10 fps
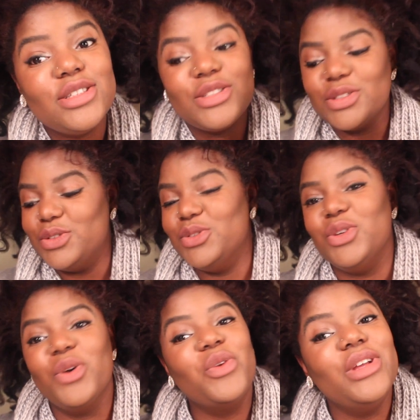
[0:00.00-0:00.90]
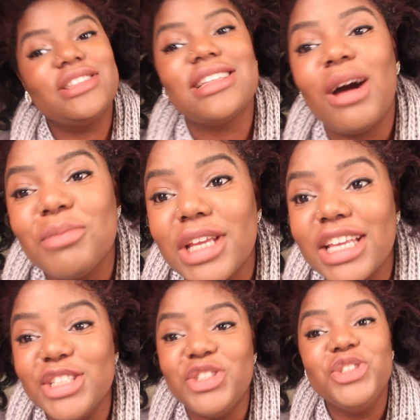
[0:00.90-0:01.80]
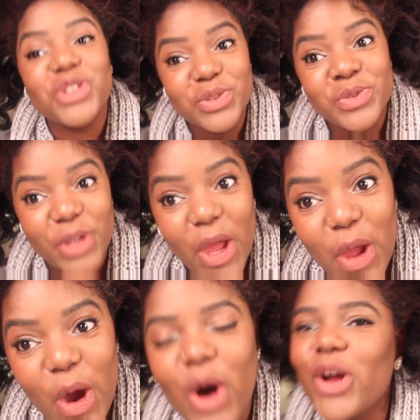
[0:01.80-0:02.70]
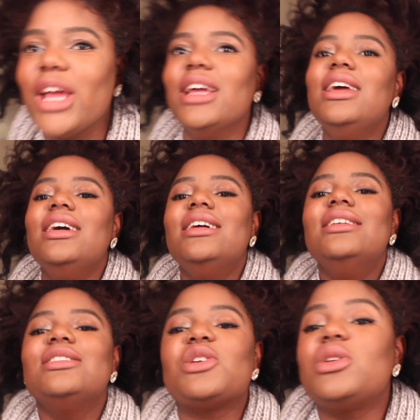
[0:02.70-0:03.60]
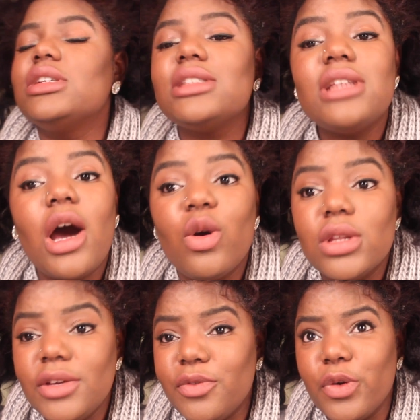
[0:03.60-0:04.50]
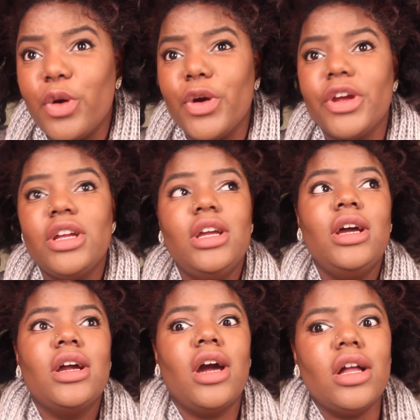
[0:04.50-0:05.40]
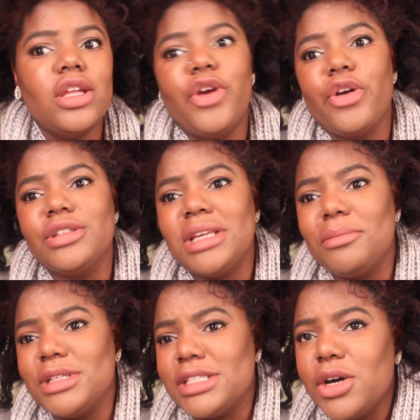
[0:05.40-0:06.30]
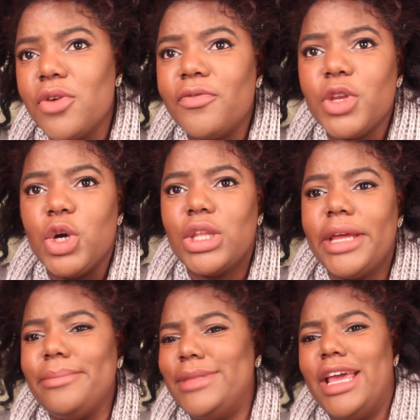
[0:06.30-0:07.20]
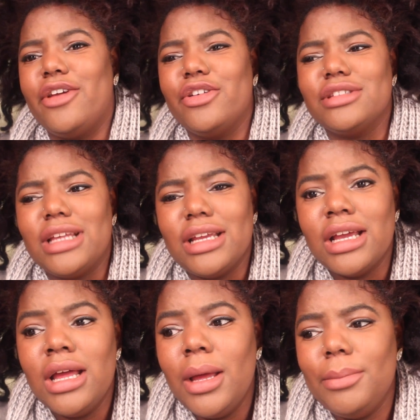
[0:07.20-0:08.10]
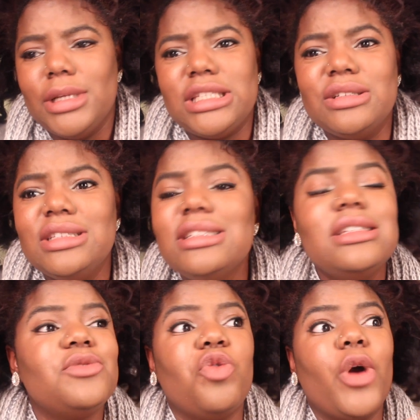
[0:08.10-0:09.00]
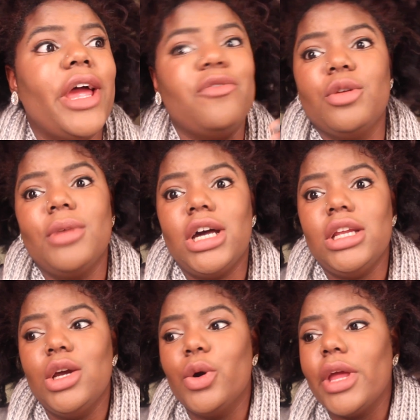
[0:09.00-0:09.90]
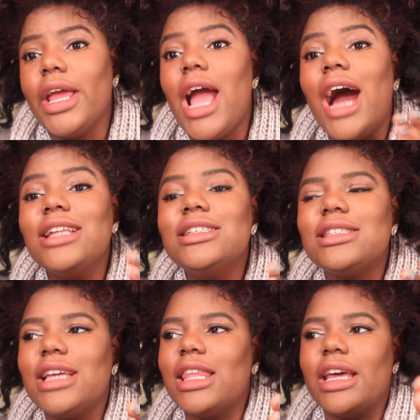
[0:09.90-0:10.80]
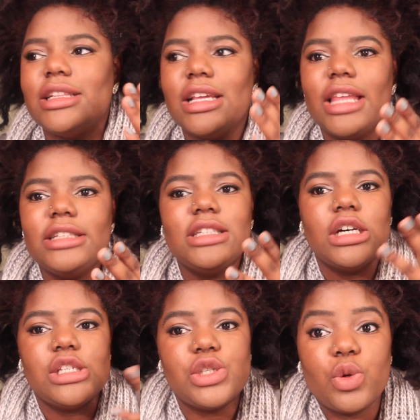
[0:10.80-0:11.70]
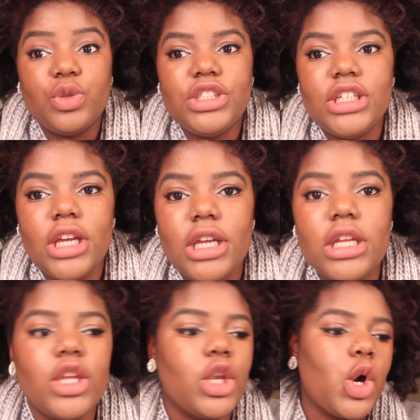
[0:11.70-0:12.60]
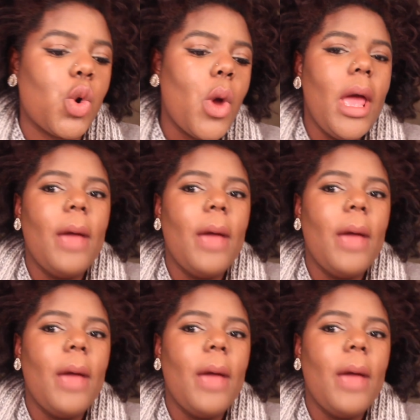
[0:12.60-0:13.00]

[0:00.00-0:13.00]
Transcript: So you know this topic is juicy. Okay, so this is not only for colored girls like myself, you know, like black girls like myself. This is for everybody. Okay, I understand like they like to associate, you know,